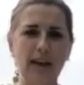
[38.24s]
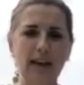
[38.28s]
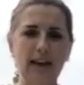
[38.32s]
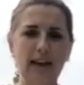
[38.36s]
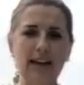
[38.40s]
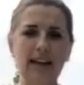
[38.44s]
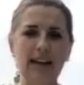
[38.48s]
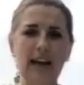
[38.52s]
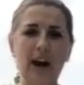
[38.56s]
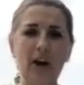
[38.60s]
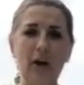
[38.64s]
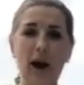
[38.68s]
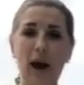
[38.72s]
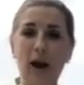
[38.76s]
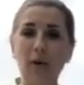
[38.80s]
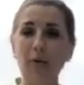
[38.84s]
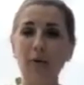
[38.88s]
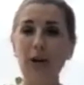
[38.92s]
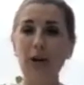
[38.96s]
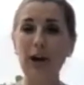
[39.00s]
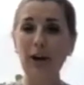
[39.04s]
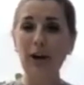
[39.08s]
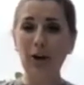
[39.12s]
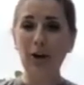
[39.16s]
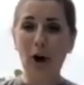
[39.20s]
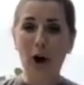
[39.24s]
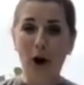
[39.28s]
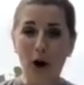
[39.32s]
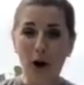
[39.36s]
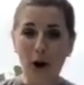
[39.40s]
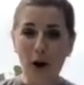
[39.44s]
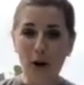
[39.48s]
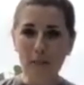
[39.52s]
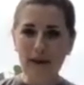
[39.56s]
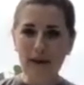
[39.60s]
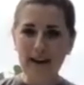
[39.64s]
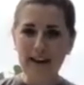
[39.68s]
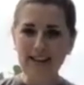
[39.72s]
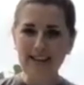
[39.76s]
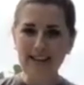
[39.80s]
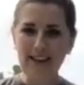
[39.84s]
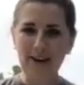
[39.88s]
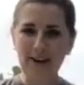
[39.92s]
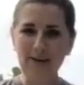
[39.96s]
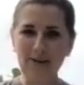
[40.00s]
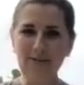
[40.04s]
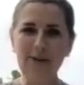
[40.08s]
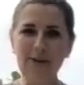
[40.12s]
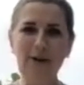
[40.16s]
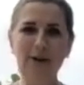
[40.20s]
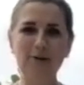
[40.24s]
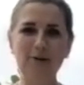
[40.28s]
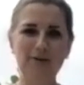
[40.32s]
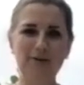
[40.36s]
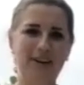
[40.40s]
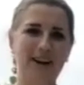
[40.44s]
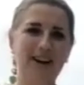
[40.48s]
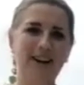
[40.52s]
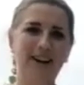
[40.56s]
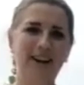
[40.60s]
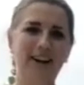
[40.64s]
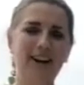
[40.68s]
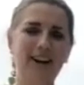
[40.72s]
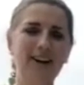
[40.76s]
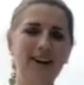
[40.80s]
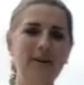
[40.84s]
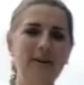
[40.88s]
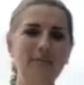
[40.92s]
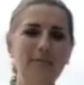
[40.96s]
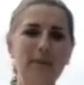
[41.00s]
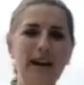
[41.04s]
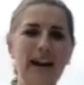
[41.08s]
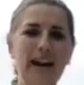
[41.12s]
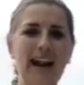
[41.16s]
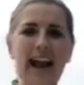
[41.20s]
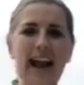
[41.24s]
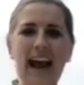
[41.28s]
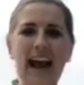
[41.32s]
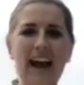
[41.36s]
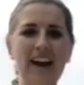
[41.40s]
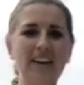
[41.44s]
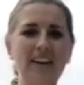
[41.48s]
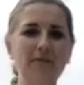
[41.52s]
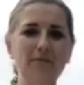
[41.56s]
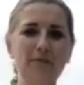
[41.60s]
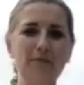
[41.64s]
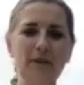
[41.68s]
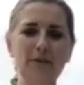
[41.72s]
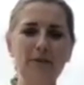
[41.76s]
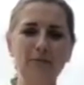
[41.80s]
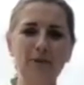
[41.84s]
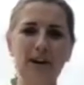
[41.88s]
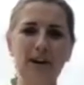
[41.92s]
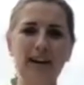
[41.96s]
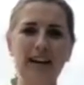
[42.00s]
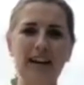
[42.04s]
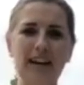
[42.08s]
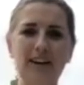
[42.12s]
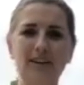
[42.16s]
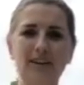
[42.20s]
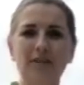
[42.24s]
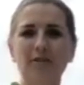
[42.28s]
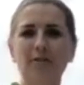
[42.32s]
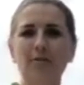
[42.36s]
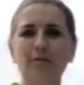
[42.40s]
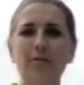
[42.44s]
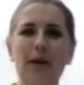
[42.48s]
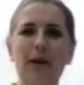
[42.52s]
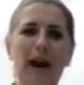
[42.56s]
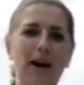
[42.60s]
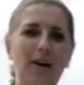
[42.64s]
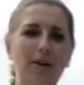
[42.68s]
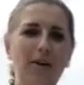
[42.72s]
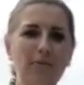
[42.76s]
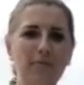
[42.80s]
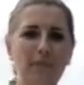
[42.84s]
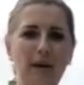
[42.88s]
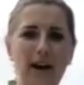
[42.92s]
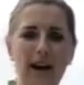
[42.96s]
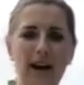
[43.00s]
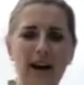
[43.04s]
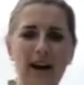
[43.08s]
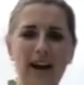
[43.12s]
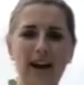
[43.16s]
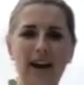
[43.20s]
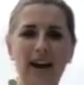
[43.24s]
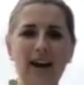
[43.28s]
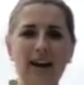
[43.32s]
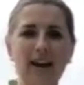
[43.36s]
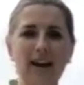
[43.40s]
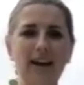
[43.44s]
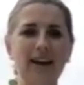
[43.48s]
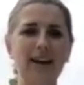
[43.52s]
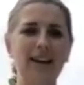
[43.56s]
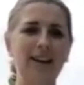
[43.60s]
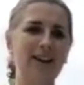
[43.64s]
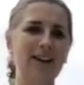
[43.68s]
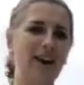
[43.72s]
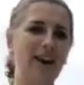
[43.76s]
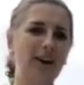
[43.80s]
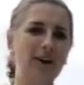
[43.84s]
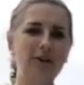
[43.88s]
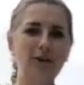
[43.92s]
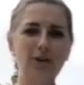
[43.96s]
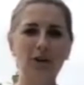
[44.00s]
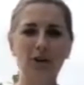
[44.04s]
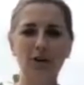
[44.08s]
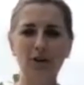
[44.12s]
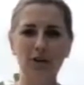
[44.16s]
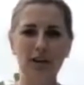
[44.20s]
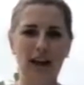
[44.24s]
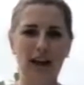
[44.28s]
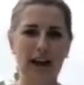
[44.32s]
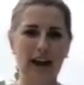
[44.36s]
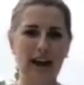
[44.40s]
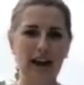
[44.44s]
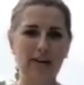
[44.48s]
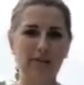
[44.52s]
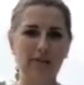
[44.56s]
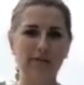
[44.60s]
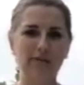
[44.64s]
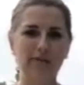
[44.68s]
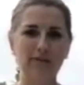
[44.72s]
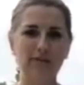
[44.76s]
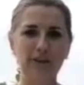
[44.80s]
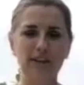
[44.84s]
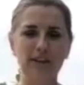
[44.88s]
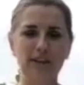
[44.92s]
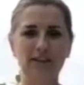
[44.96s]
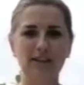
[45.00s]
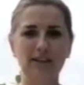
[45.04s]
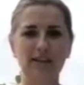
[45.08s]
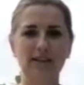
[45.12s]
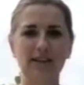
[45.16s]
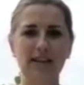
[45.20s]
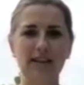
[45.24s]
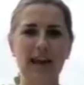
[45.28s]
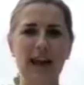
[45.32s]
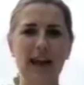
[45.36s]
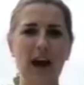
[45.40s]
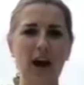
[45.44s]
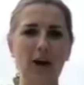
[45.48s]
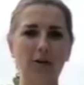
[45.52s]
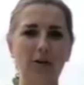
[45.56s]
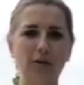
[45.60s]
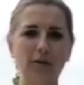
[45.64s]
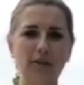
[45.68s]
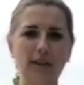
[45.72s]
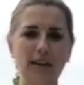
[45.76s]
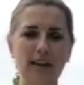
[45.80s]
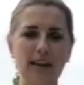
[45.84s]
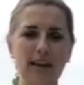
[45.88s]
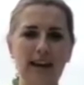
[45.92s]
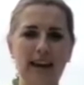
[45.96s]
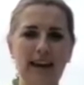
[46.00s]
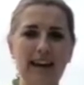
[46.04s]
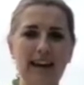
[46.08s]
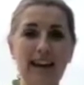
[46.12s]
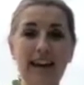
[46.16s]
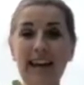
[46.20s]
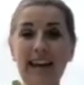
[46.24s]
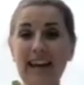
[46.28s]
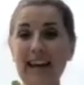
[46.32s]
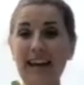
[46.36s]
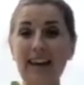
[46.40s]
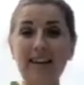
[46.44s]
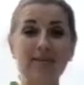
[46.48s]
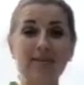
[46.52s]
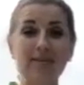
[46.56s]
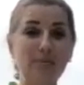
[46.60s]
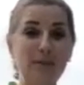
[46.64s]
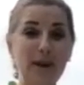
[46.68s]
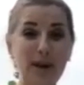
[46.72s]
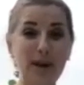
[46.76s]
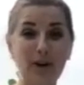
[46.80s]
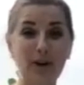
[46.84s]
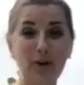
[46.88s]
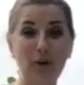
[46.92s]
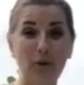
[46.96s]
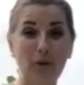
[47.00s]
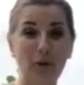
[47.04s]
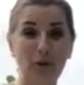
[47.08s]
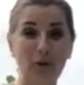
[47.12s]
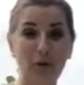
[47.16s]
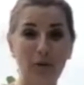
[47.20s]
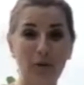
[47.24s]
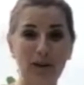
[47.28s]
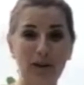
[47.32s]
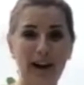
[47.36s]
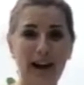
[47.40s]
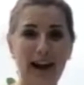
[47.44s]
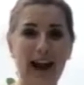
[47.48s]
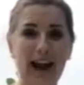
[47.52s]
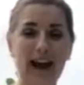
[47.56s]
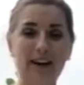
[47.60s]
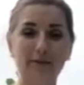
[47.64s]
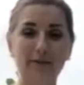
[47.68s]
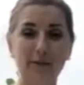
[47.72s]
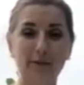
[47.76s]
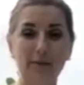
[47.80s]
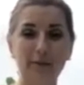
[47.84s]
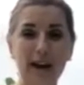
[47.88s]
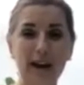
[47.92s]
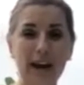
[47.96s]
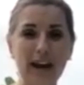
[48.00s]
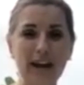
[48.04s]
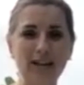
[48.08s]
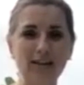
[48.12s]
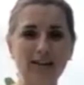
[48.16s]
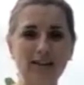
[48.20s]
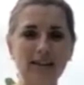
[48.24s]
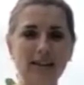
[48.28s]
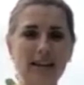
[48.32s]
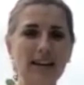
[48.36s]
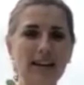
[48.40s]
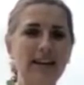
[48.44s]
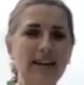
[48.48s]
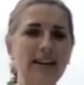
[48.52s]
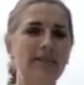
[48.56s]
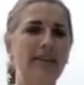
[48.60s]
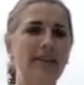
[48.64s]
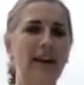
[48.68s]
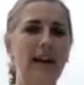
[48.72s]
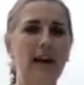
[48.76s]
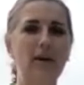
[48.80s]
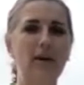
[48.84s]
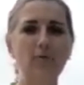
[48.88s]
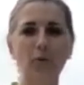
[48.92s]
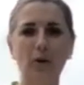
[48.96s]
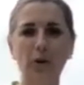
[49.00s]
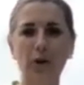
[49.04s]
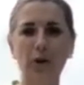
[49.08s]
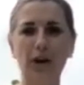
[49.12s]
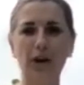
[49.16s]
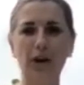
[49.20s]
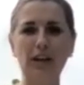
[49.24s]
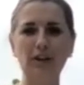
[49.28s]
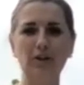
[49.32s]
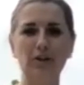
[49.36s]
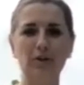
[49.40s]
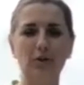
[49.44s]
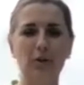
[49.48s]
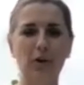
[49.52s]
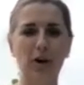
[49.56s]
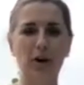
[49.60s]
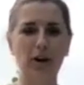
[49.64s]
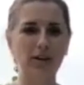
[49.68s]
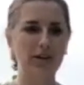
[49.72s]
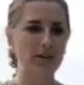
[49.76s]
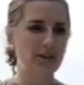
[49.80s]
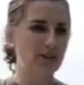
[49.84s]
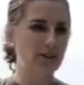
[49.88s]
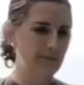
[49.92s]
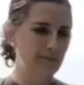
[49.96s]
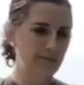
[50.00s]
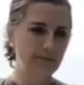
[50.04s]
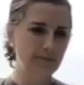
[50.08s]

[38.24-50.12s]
Now, I wouldn't call myself a runner, but I have been running throughout my young adult life just to stay healthy. And it gives me a goal when I have a race that I'm working towards.